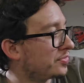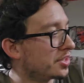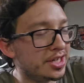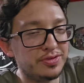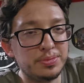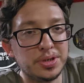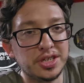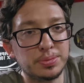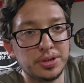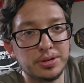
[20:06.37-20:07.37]
And if he
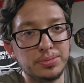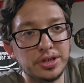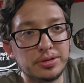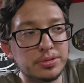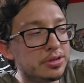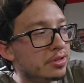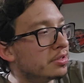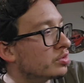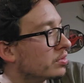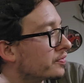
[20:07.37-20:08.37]
beats me, he beats me. He
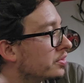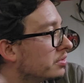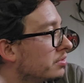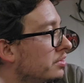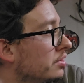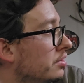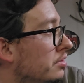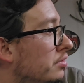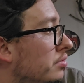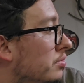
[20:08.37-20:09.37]
deserves it. He's a good
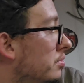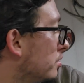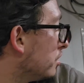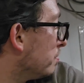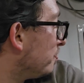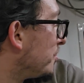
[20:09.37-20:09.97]
dude. So